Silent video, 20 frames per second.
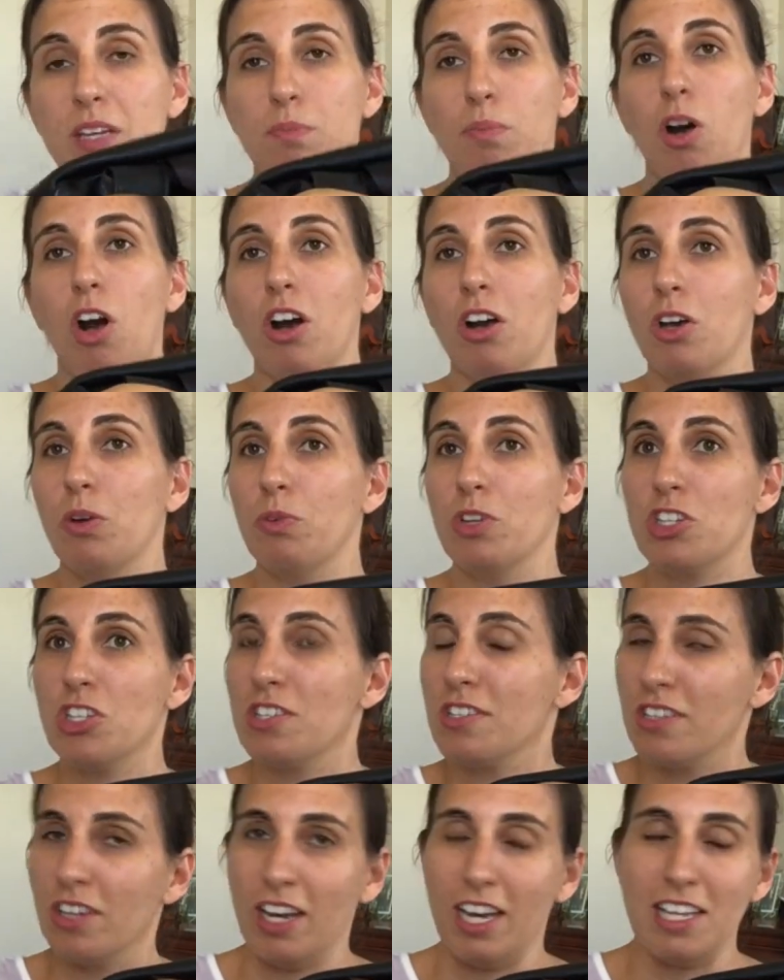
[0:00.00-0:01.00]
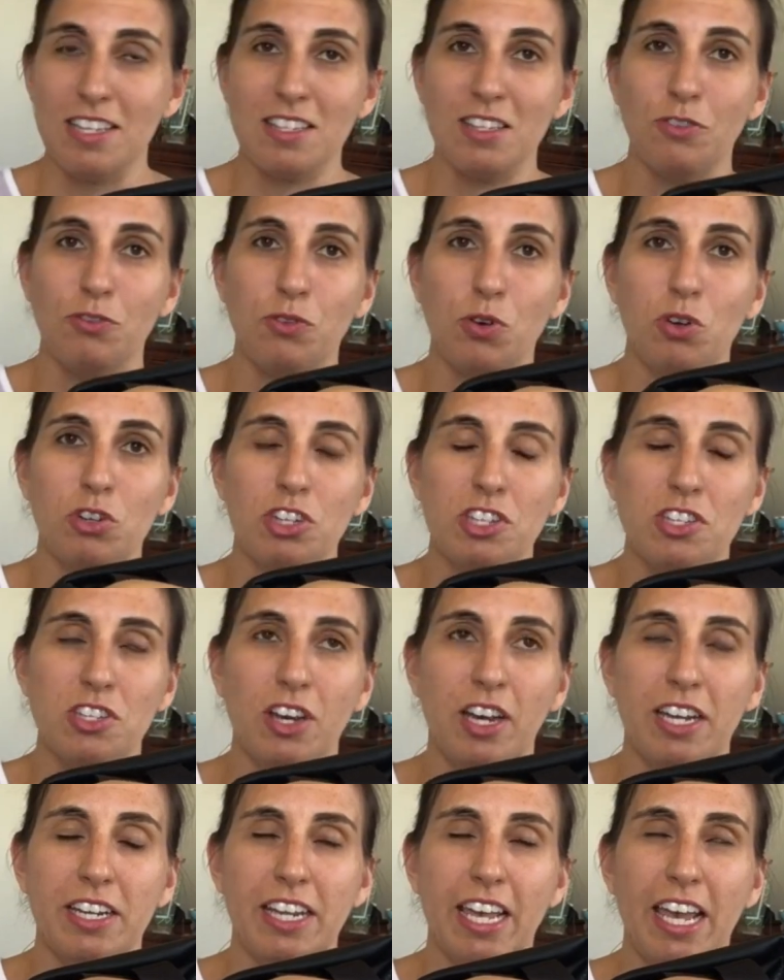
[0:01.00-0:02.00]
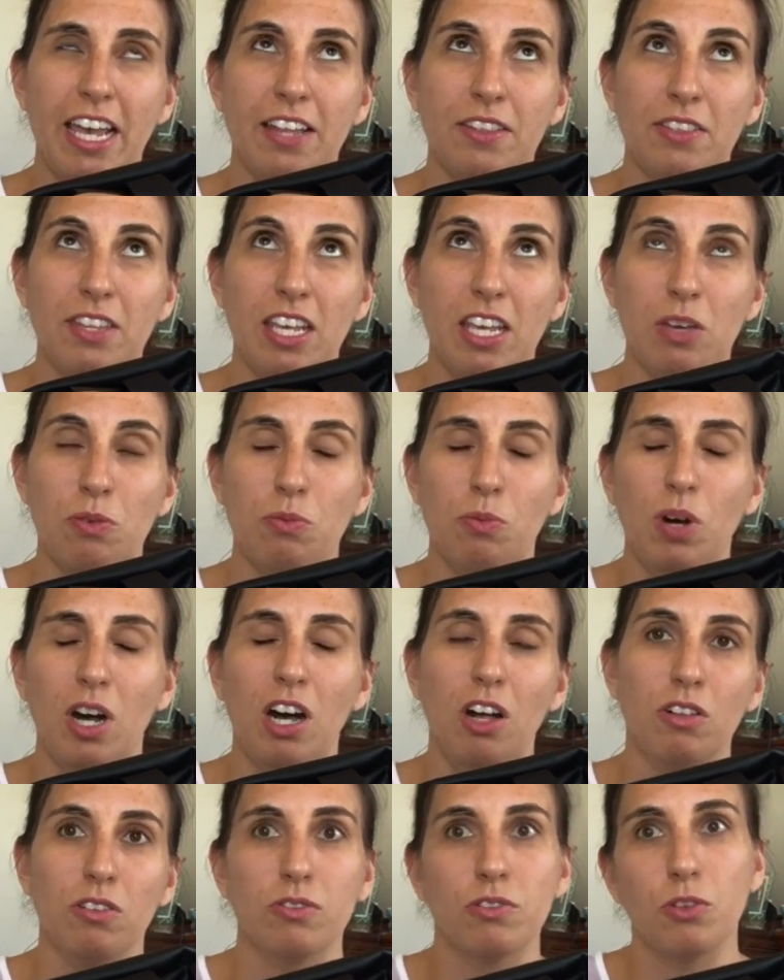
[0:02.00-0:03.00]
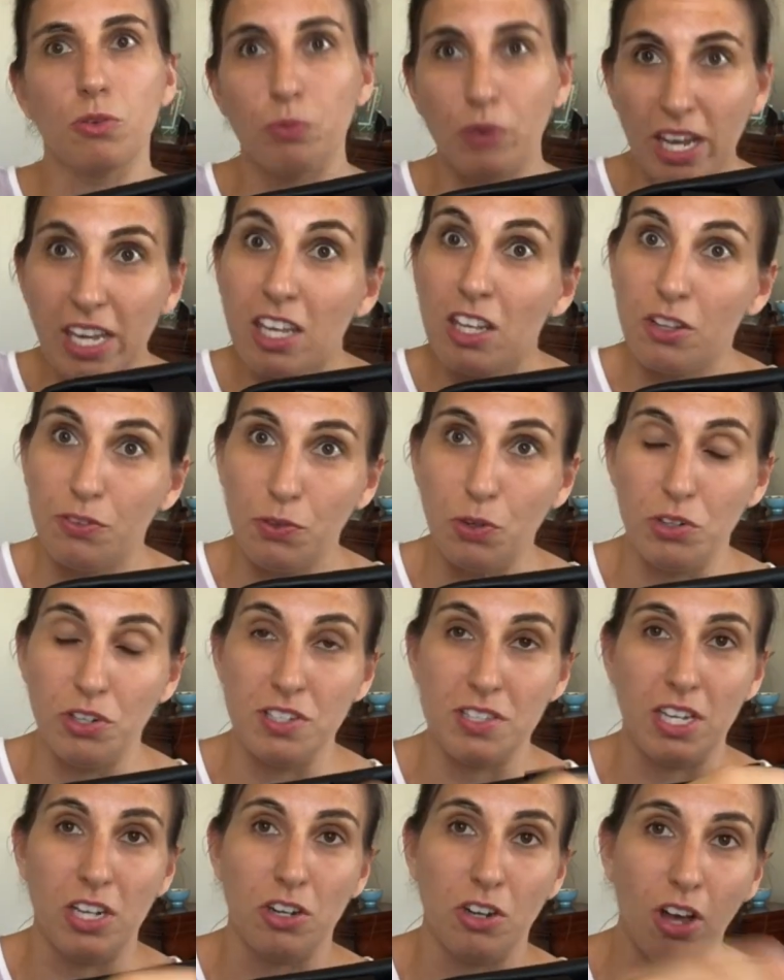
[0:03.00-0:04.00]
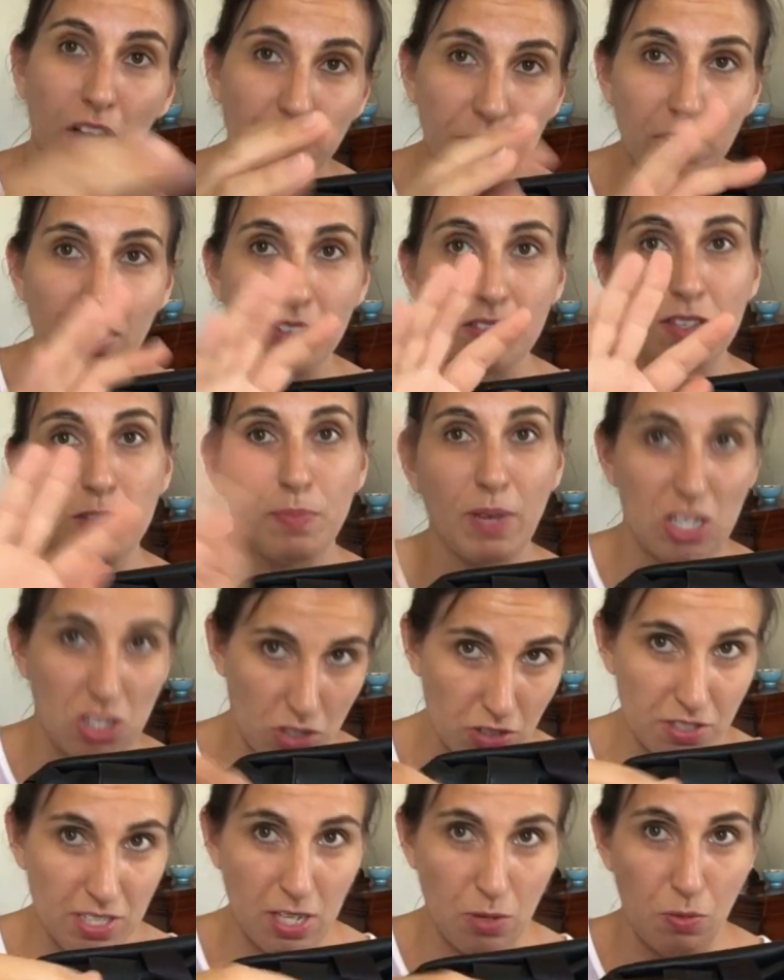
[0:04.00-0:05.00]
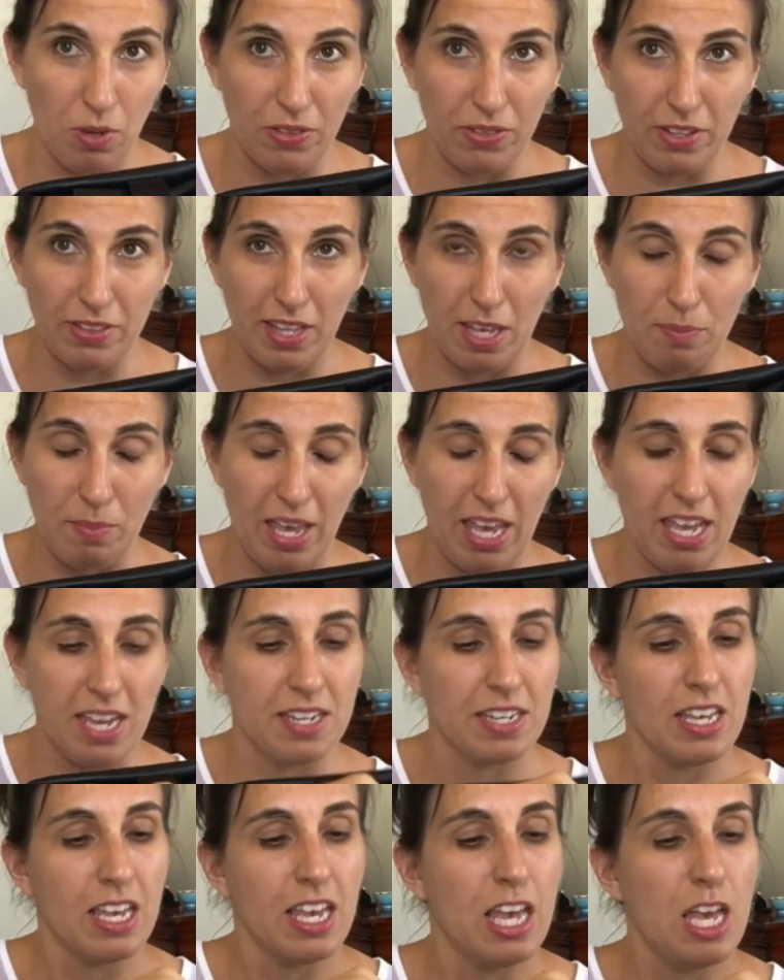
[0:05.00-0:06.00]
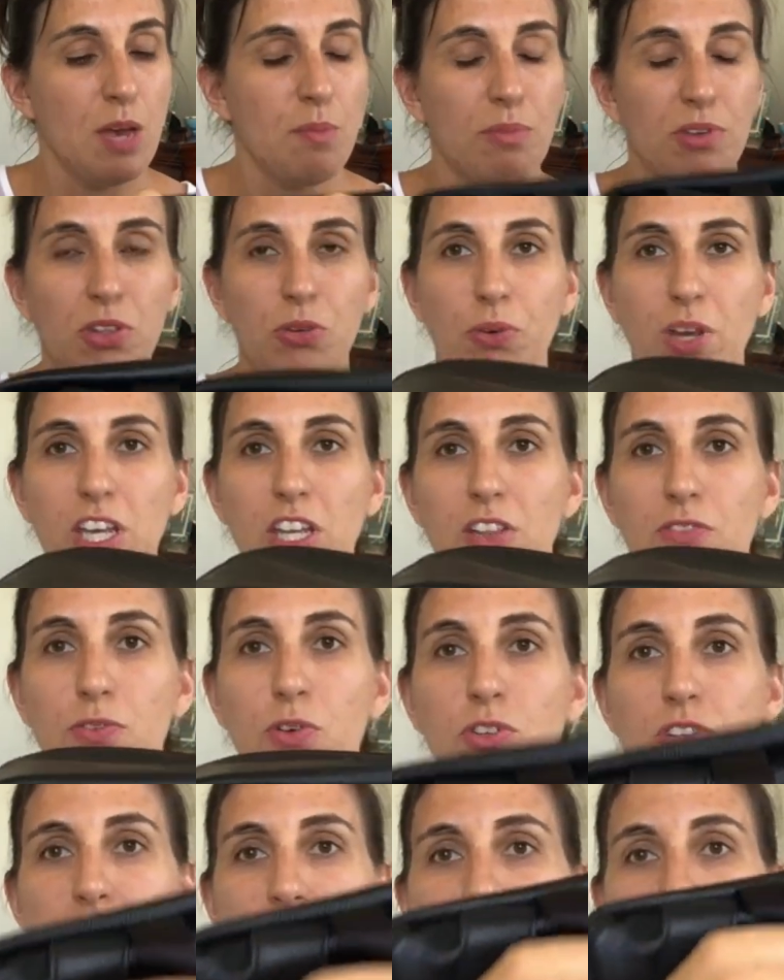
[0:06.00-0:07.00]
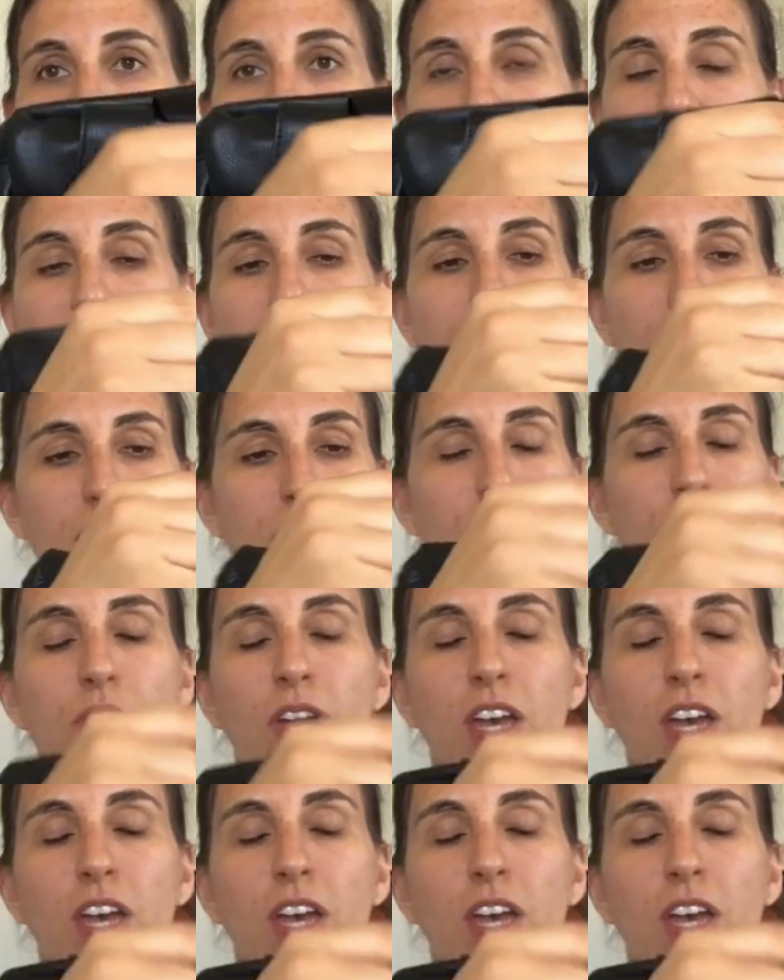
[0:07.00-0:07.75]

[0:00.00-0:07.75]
pocket, which is nice, the Fawn Design and the regular Fawn Design, not the specialty one that they made, but the regular Fawn Design and the